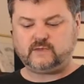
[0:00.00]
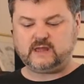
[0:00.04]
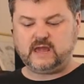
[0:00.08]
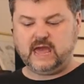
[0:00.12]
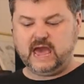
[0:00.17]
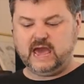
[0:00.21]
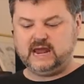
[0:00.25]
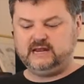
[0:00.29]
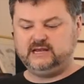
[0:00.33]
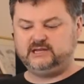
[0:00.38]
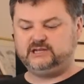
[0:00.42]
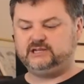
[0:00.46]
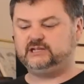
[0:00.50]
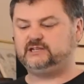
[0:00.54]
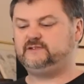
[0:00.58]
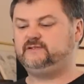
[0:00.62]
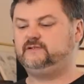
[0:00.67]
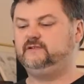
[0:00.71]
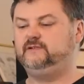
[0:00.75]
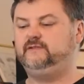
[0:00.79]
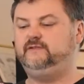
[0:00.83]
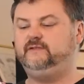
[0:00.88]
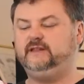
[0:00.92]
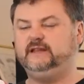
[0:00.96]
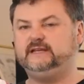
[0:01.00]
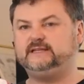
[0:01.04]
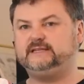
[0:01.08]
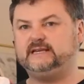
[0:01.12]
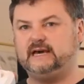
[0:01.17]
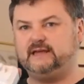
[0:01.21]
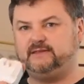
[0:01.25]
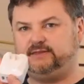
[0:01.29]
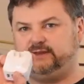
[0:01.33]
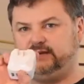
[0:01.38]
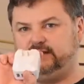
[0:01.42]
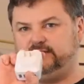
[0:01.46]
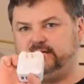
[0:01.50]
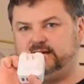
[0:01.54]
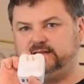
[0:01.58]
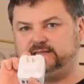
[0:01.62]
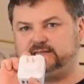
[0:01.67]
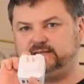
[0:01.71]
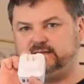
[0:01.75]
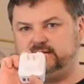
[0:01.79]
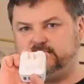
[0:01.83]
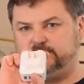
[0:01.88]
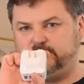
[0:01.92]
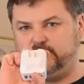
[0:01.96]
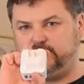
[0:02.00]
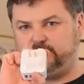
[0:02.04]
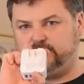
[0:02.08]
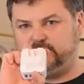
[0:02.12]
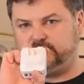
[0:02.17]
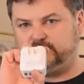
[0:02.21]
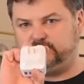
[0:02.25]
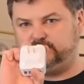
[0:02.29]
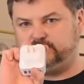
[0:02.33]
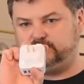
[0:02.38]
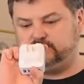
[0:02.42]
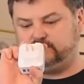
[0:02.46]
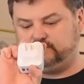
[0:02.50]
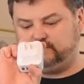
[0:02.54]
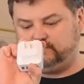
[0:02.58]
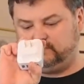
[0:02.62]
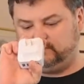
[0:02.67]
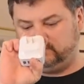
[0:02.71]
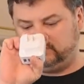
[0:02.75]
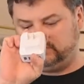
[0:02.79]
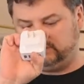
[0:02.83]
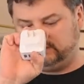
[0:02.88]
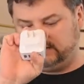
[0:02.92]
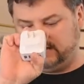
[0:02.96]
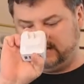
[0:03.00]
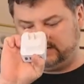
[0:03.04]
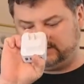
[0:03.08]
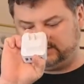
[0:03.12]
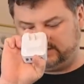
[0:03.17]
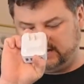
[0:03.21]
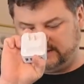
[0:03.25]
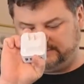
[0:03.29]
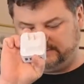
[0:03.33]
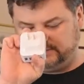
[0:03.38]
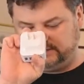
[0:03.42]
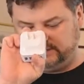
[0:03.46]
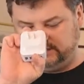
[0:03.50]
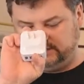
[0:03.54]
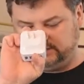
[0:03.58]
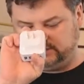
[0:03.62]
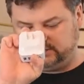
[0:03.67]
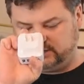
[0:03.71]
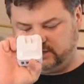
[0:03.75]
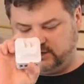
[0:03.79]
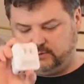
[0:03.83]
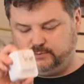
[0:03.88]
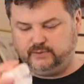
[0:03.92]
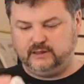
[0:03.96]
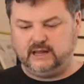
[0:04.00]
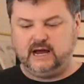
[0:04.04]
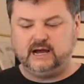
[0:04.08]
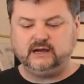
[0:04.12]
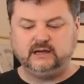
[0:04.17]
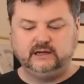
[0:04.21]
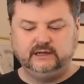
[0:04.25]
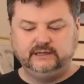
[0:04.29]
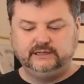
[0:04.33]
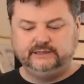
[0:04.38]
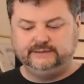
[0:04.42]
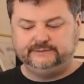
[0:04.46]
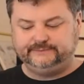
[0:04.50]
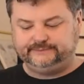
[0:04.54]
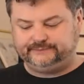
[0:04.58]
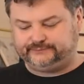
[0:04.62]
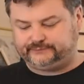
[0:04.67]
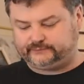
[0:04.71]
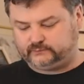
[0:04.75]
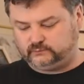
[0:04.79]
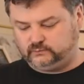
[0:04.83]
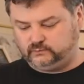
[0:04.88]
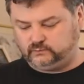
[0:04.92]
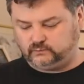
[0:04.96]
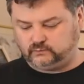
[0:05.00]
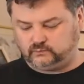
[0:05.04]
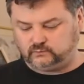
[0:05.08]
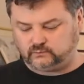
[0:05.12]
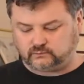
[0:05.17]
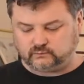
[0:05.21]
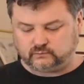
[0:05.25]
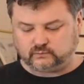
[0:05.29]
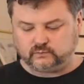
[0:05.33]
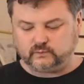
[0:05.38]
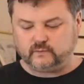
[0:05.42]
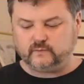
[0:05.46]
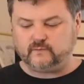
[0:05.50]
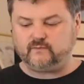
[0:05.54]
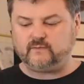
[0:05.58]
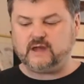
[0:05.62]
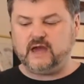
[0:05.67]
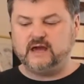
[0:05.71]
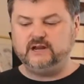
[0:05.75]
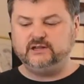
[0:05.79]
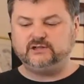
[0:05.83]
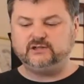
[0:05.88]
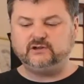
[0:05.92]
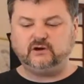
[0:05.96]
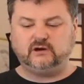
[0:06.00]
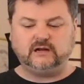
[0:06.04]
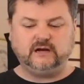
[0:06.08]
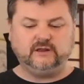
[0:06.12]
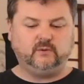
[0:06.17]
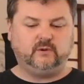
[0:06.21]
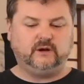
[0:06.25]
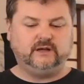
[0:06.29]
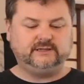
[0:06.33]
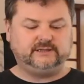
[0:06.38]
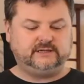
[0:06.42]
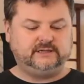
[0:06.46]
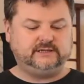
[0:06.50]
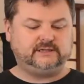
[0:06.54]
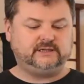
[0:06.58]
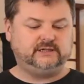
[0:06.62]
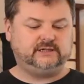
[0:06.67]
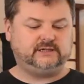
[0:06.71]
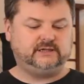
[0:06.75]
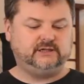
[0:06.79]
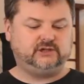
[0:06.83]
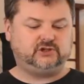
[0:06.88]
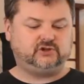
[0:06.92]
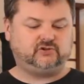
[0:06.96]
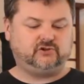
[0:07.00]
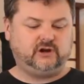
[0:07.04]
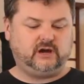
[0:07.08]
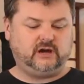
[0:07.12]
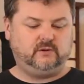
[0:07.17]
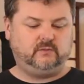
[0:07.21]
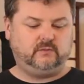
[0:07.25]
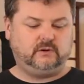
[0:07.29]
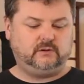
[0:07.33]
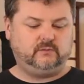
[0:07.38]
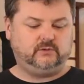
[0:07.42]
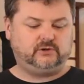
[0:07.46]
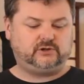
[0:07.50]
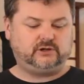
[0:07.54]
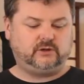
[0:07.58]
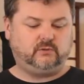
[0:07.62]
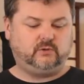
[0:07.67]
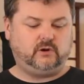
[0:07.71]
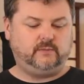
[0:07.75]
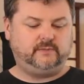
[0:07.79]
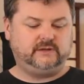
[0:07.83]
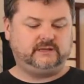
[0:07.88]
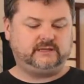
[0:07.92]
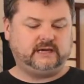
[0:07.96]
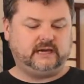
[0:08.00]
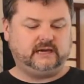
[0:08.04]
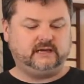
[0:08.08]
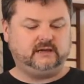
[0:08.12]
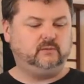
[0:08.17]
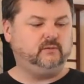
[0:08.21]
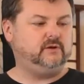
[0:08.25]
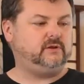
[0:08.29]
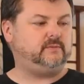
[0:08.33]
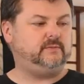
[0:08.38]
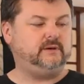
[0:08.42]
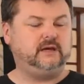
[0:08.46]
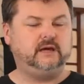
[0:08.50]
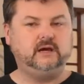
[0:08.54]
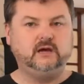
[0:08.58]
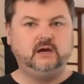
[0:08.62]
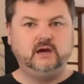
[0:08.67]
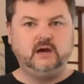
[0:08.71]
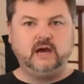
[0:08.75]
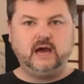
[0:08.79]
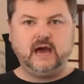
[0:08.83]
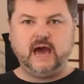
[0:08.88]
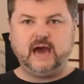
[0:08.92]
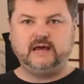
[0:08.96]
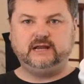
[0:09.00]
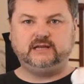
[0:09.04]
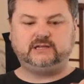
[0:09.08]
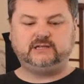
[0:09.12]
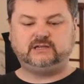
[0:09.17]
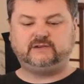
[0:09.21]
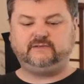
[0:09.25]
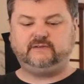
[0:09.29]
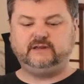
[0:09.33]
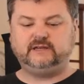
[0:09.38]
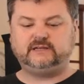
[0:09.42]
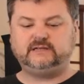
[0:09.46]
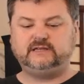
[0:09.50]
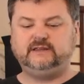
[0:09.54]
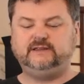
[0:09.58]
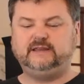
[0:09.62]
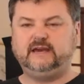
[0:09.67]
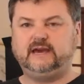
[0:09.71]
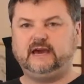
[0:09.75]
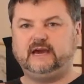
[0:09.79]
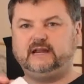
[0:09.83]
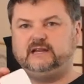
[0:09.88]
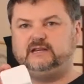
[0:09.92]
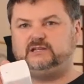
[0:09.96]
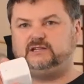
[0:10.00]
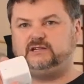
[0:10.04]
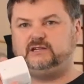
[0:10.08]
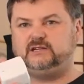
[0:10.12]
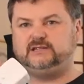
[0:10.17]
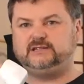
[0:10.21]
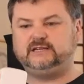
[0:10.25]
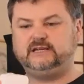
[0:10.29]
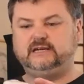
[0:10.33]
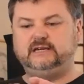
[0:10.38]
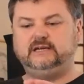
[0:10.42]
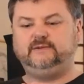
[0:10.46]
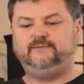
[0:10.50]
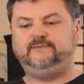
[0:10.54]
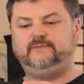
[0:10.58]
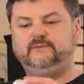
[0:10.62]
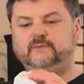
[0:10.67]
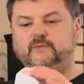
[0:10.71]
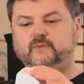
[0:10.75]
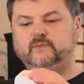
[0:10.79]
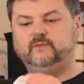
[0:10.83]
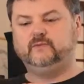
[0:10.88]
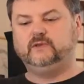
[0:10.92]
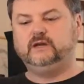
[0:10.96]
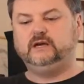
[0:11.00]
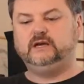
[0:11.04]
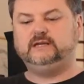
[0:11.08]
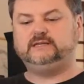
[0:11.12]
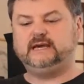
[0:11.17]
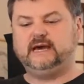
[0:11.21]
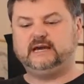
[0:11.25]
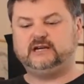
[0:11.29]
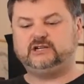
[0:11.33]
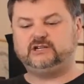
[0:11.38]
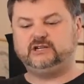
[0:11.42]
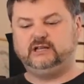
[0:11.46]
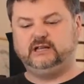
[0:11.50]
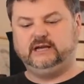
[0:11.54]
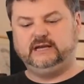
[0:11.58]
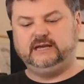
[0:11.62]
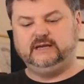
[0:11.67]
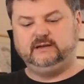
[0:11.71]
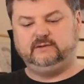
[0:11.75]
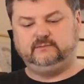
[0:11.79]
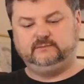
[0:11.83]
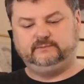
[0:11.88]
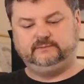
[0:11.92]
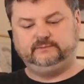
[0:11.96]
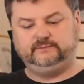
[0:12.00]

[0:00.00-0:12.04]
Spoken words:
and it just flicks out there. That's an American/Japanese style plug, and it's got other ones. This is the Australian one, which I won't be taking with me, and it just flicks in there, and as you can see, it's actually